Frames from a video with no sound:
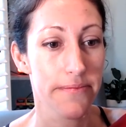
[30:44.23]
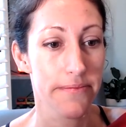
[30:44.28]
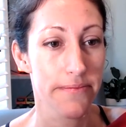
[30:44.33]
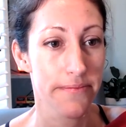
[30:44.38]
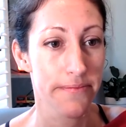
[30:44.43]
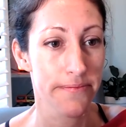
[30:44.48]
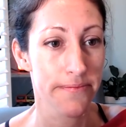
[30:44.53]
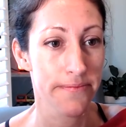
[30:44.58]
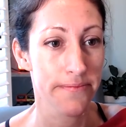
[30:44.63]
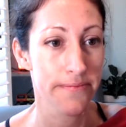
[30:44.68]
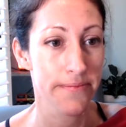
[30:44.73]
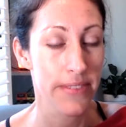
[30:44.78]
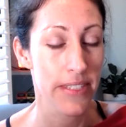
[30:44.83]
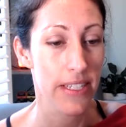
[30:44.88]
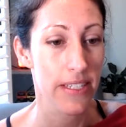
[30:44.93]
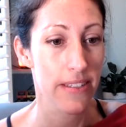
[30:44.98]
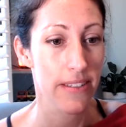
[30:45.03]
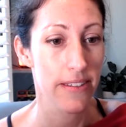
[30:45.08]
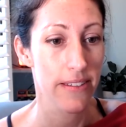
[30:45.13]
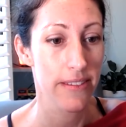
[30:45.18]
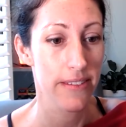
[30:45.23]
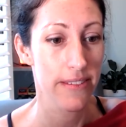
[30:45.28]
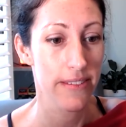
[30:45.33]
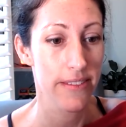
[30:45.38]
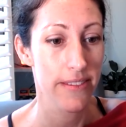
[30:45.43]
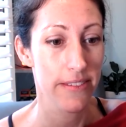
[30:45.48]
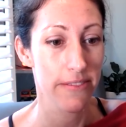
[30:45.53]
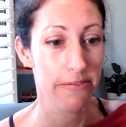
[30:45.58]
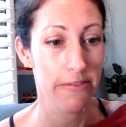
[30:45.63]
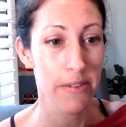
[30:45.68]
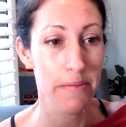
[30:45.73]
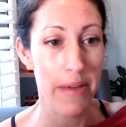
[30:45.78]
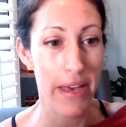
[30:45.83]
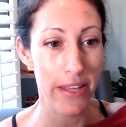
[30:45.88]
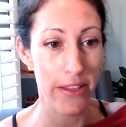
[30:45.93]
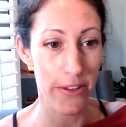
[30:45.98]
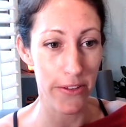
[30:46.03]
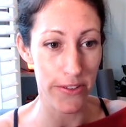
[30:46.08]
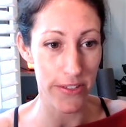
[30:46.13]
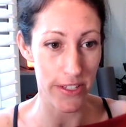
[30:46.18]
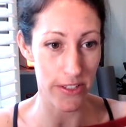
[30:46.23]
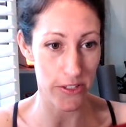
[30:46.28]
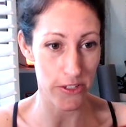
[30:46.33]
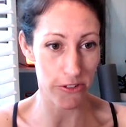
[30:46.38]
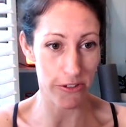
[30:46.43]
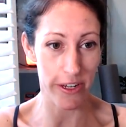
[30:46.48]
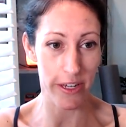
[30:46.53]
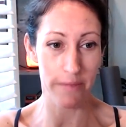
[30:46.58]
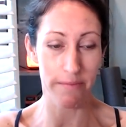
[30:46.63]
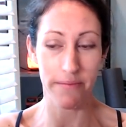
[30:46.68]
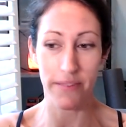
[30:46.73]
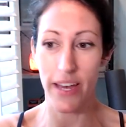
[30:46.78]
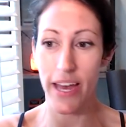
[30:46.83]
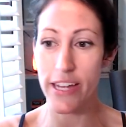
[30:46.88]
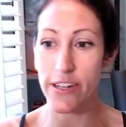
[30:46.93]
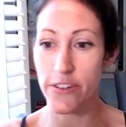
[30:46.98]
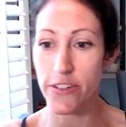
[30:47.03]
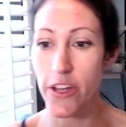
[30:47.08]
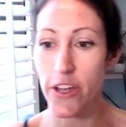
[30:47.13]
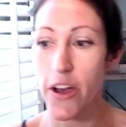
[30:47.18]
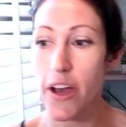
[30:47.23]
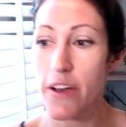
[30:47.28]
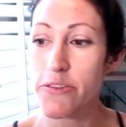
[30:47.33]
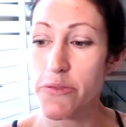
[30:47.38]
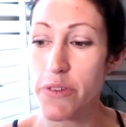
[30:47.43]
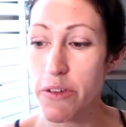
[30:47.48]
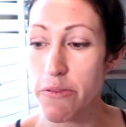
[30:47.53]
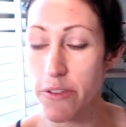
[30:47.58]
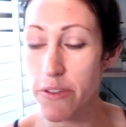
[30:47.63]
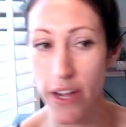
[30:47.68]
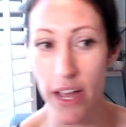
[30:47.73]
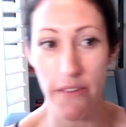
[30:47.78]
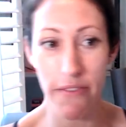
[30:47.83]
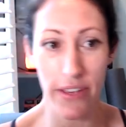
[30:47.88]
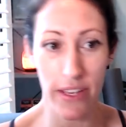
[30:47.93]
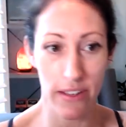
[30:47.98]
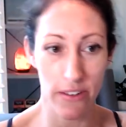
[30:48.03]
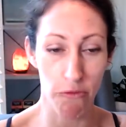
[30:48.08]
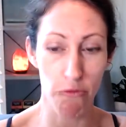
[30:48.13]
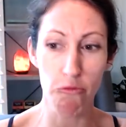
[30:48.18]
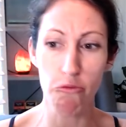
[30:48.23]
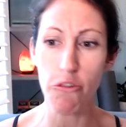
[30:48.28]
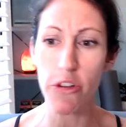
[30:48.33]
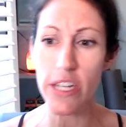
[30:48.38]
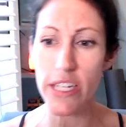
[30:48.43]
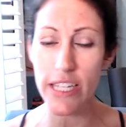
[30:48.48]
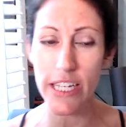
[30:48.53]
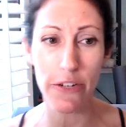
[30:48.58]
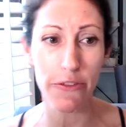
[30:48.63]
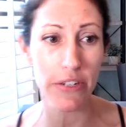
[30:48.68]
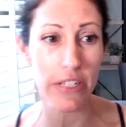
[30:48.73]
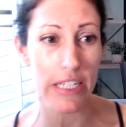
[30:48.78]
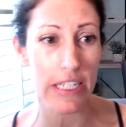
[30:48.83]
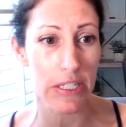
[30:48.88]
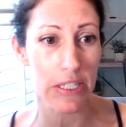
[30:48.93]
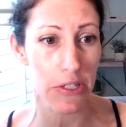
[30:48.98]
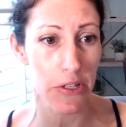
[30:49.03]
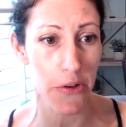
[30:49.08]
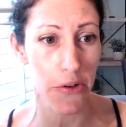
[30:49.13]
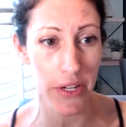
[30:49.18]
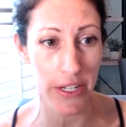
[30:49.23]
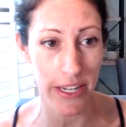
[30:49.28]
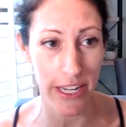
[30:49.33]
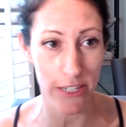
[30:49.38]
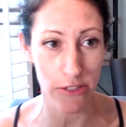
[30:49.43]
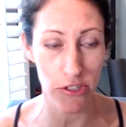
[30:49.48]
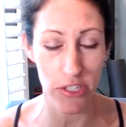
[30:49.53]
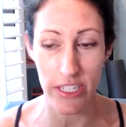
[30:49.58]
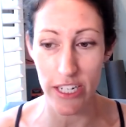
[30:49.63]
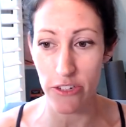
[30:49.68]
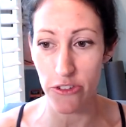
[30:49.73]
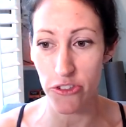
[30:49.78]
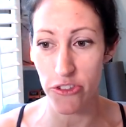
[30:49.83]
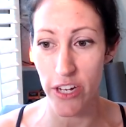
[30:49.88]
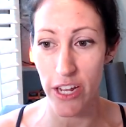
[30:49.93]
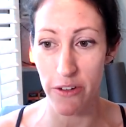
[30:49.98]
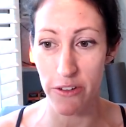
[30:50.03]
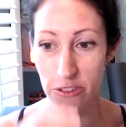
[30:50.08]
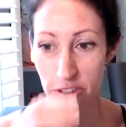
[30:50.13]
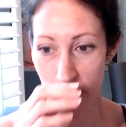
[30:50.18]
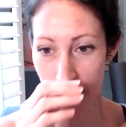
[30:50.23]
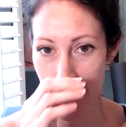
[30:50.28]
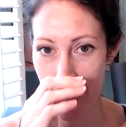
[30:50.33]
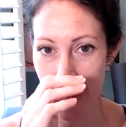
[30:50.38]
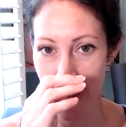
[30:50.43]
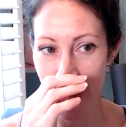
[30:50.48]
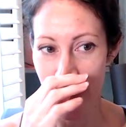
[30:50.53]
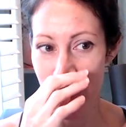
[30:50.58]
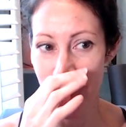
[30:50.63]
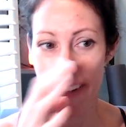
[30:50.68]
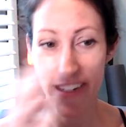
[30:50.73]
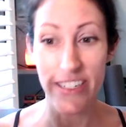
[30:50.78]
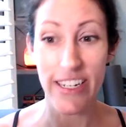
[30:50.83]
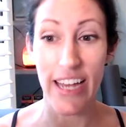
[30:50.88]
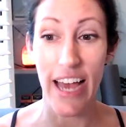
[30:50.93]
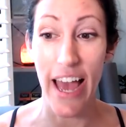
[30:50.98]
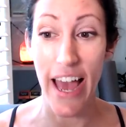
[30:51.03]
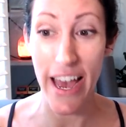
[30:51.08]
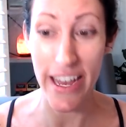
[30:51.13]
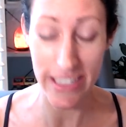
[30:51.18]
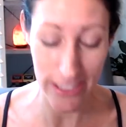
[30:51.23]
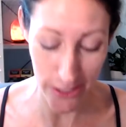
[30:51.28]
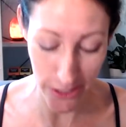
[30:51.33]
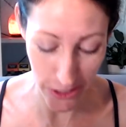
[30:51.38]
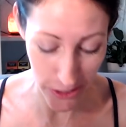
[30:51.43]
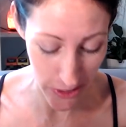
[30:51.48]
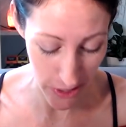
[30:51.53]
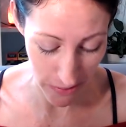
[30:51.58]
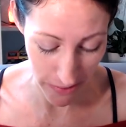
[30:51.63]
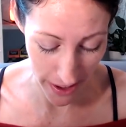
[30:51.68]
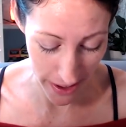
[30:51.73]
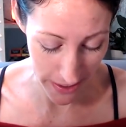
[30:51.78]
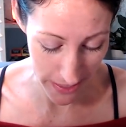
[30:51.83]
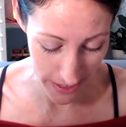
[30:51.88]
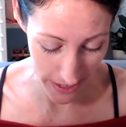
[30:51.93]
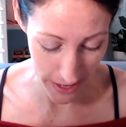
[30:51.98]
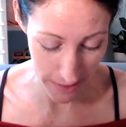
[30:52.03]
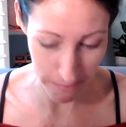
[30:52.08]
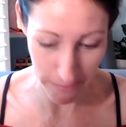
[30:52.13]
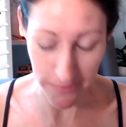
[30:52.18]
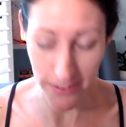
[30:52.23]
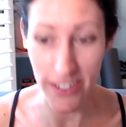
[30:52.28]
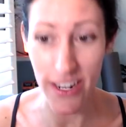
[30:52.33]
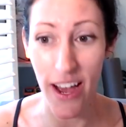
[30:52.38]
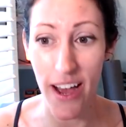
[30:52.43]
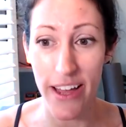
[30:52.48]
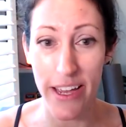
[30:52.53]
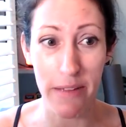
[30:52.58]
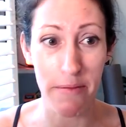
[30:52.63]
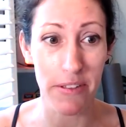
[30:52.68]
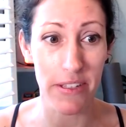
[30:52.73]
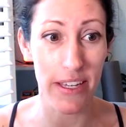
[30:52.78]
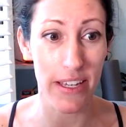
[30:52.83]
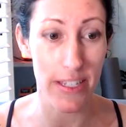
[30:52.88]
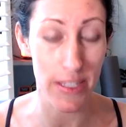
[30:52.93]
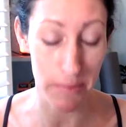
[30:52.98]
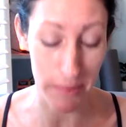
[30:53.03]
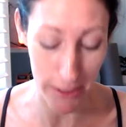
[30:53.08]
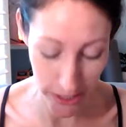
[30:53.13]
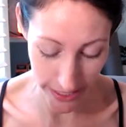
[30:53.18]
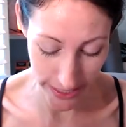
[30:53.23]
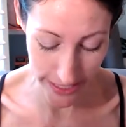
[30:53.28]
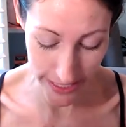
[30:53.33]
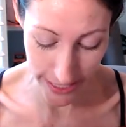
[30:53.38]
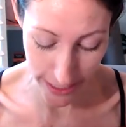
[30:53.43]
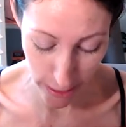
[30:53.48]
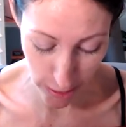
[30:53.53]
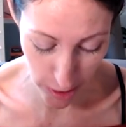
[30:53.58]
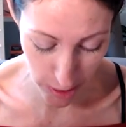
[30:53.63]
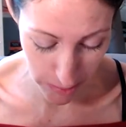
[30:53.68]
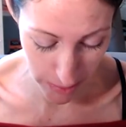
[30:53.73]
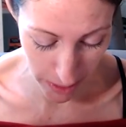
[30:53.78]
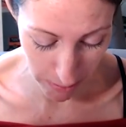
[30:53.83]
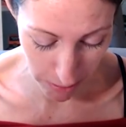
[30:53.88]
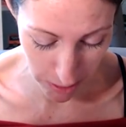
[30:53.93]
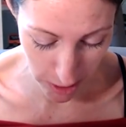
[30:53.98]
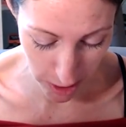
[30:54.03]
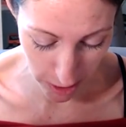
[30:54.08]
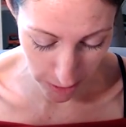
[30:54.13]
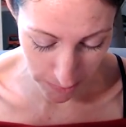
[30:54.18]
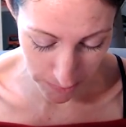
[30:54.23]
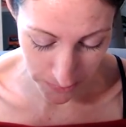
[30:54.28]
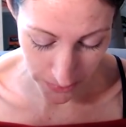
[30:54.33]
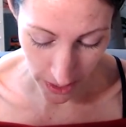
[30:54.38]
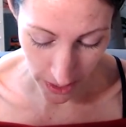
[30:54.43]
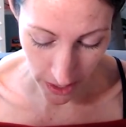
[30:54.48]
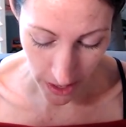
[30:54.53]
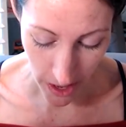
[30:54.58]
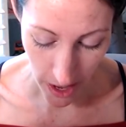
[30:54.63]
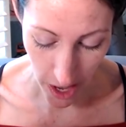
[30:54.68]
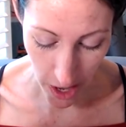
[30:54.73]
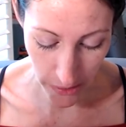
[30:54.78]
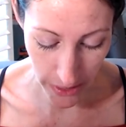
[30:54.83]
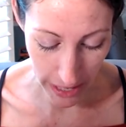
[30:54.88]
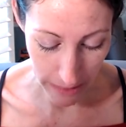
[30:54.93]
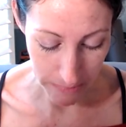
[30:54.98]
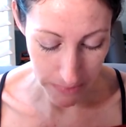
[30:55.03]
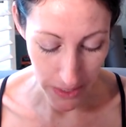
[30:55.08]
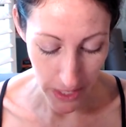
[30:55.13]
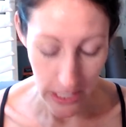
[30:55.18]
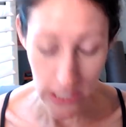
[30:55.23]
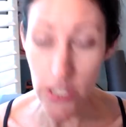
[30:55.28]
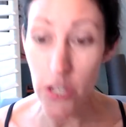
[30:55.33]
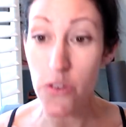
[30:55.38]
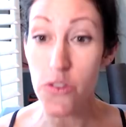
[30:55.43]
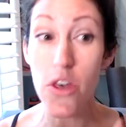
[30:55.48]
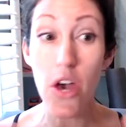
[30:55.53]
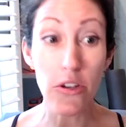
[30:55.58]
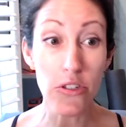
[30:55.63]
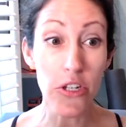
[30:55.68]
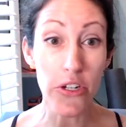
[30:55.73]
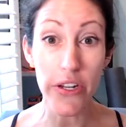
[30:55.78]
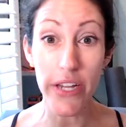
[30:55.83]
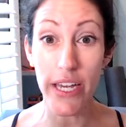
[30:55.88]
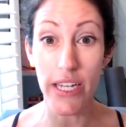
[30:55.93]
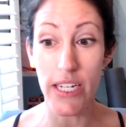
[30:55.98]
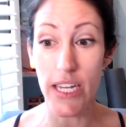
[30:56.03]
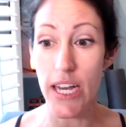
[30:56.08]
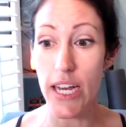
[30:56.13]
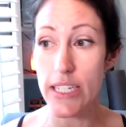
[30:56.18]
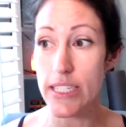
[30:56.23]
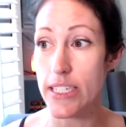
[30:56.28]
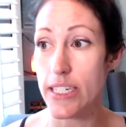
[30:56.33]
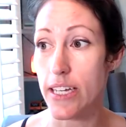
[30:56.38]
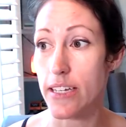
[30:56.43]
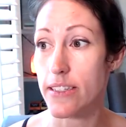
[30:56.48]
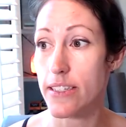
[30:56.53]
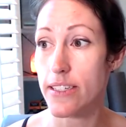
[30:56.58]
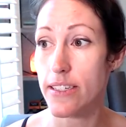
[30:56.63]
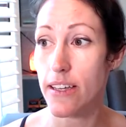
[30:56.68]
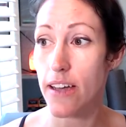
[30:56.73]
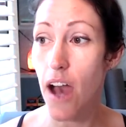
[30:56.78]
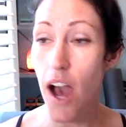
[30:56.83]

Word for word: Hmm. We may lose Instagram. I don't know. i we were having really really slow connection yesterday, which adds to the fact that I'm not able to get as much as I used to be able to. Okay, so those are antioxidants.